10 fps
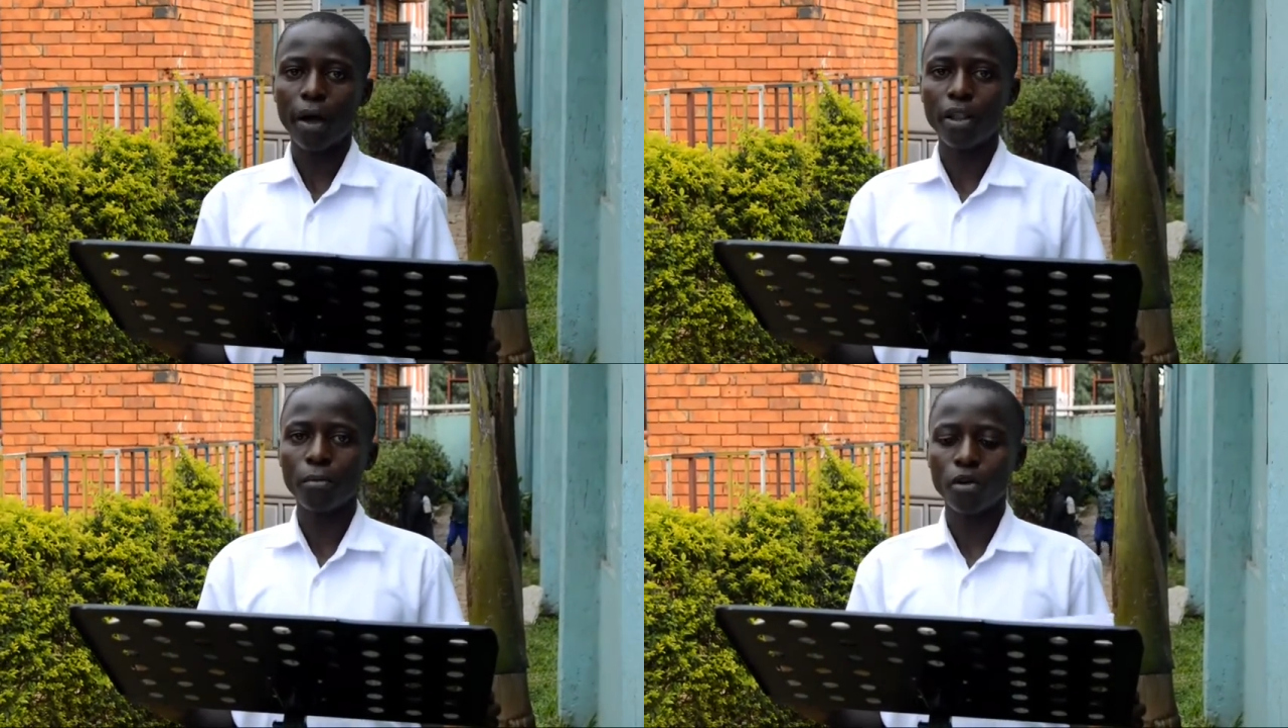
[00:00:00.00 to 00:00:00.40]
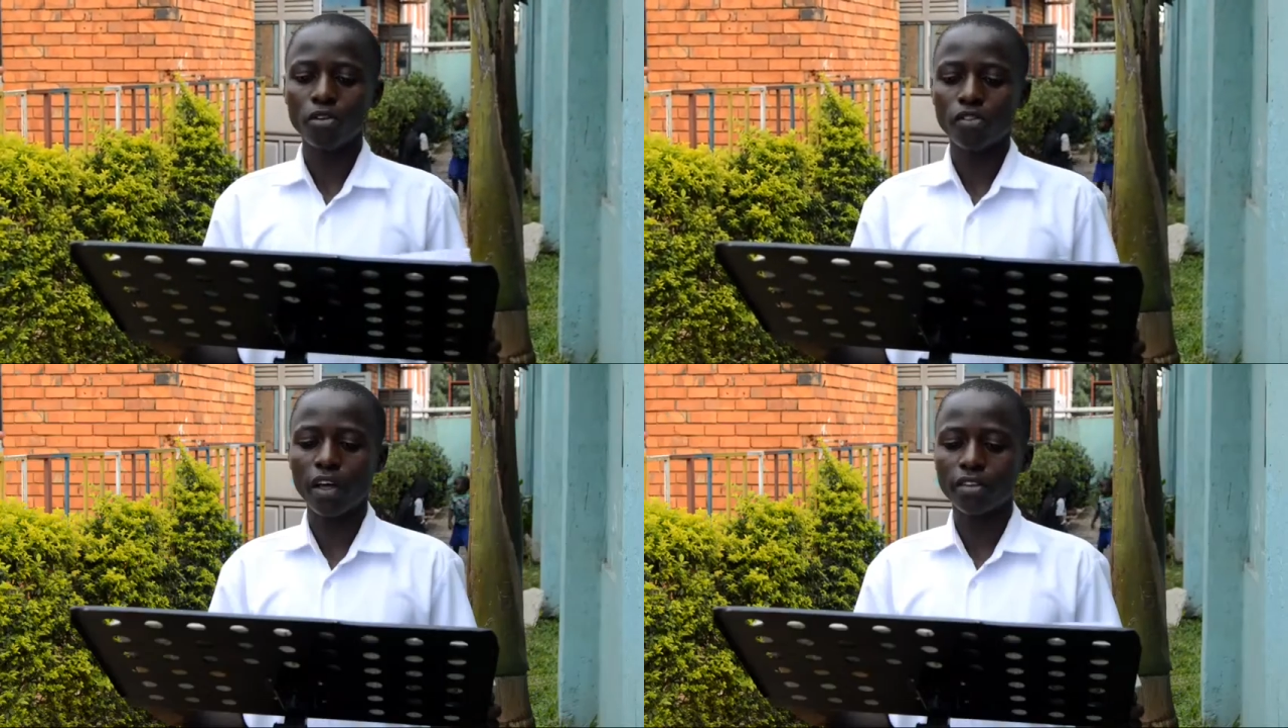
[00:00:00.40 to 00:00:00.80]

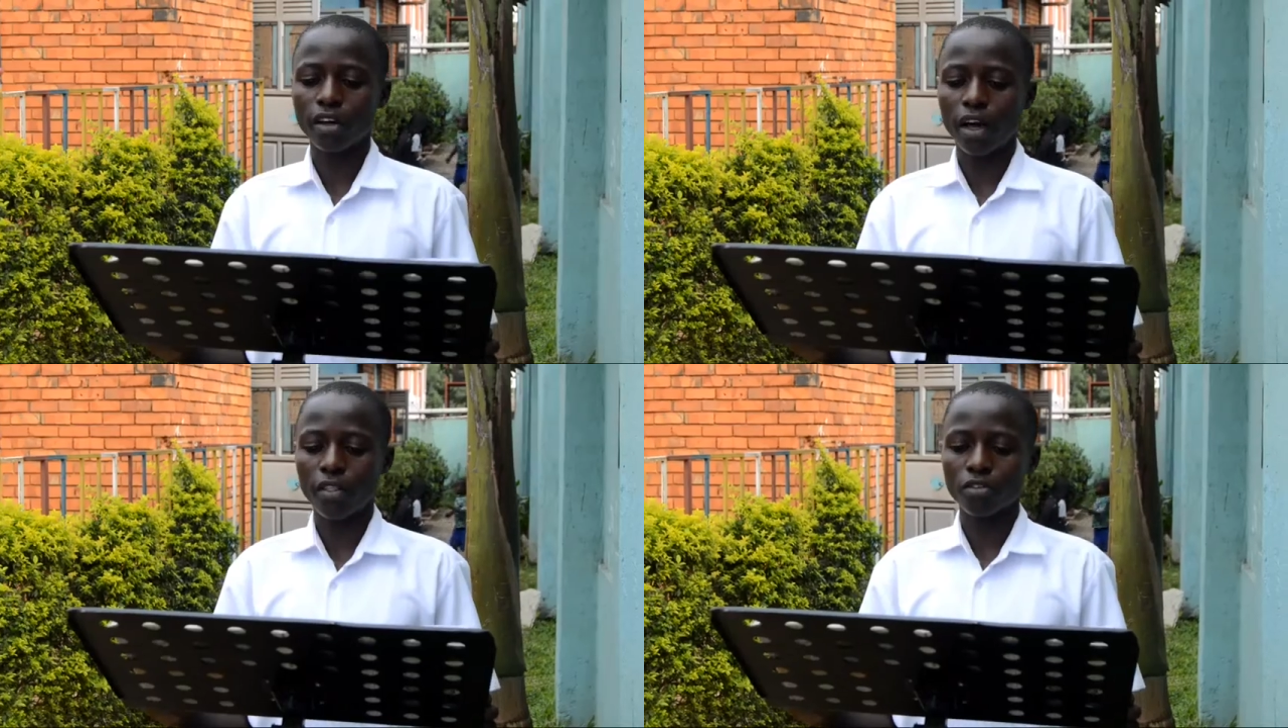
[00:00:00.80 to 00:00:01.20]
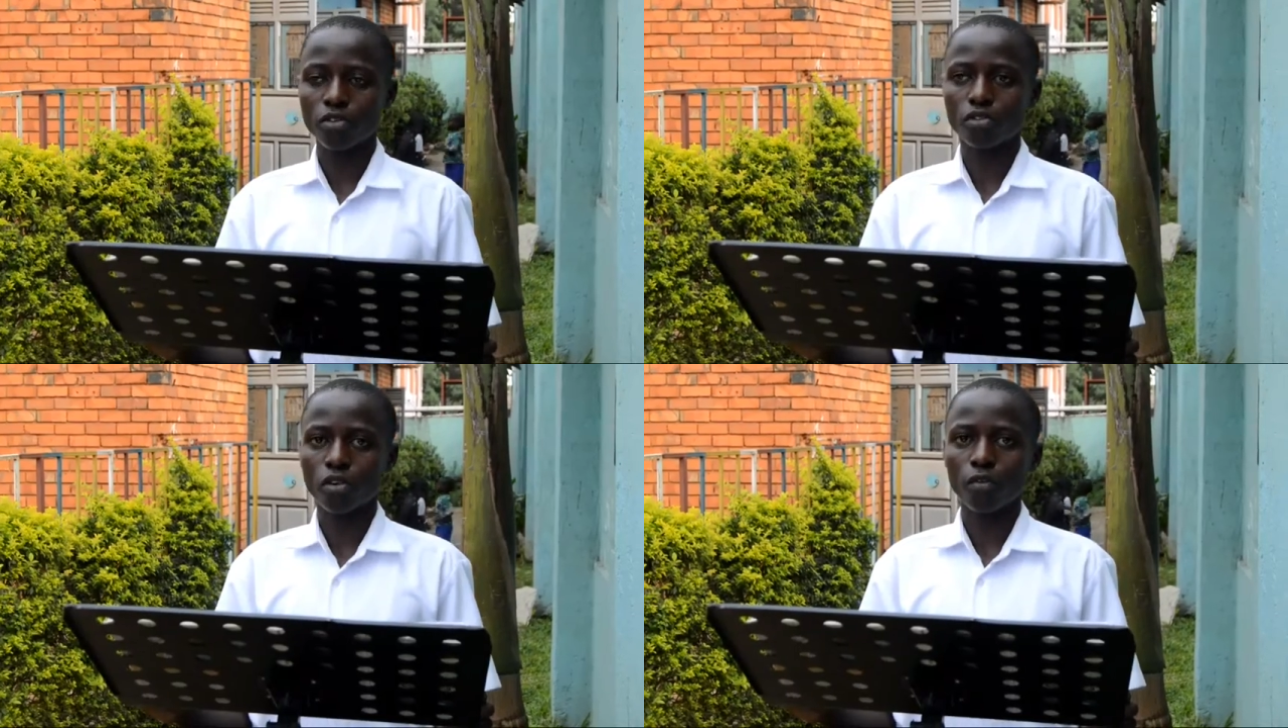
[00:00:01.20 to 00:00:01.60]
animals that are the
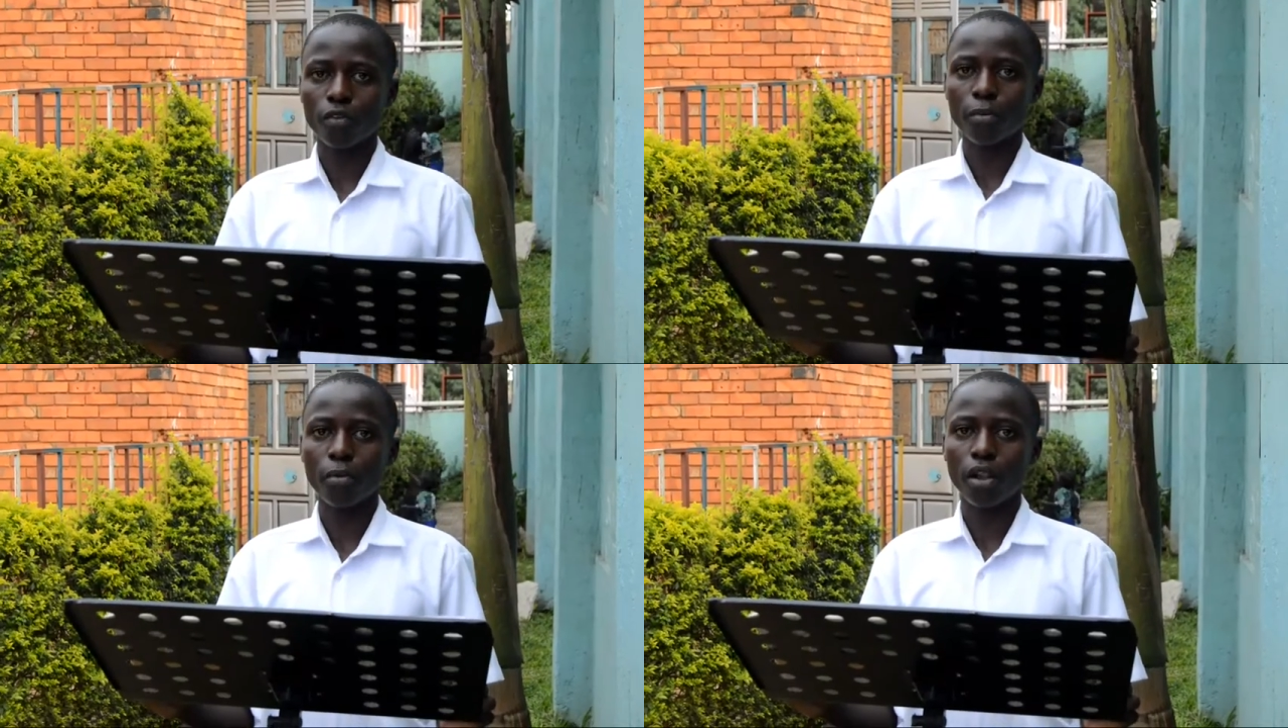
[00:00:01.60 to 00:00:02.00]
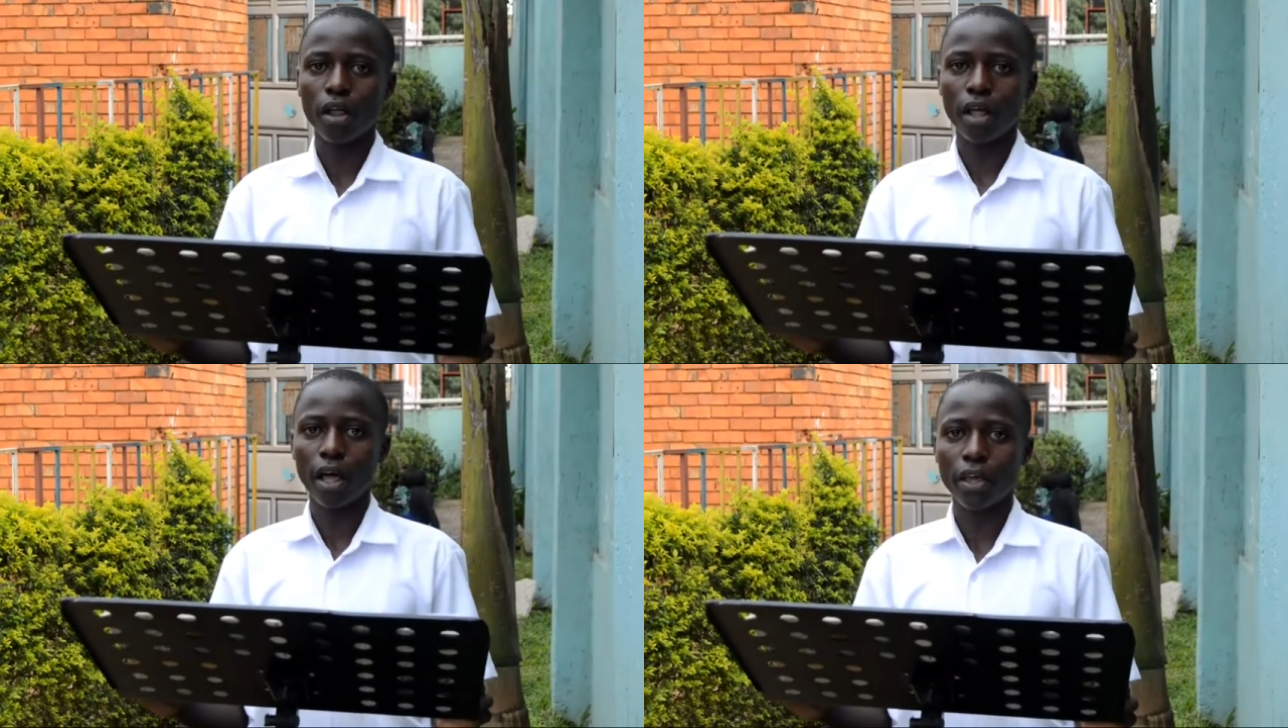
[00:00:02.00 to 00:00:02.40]
source of Ebola,
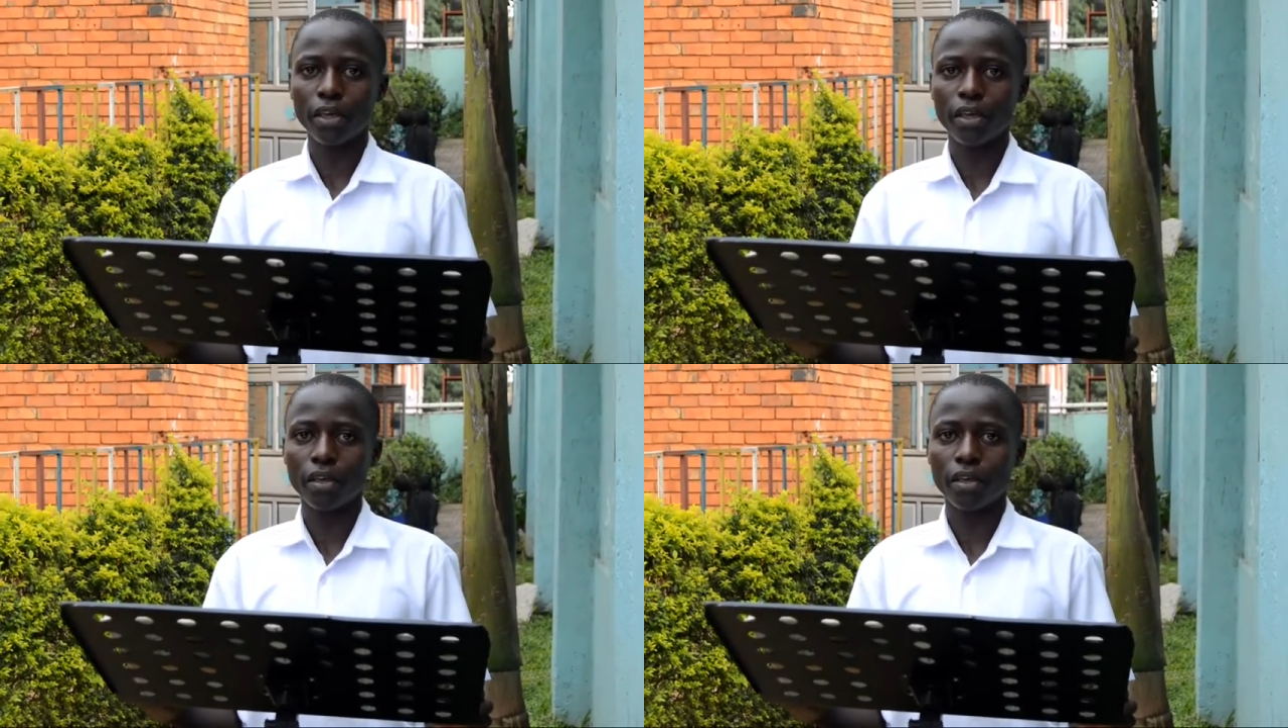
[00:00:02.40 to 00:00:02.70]
like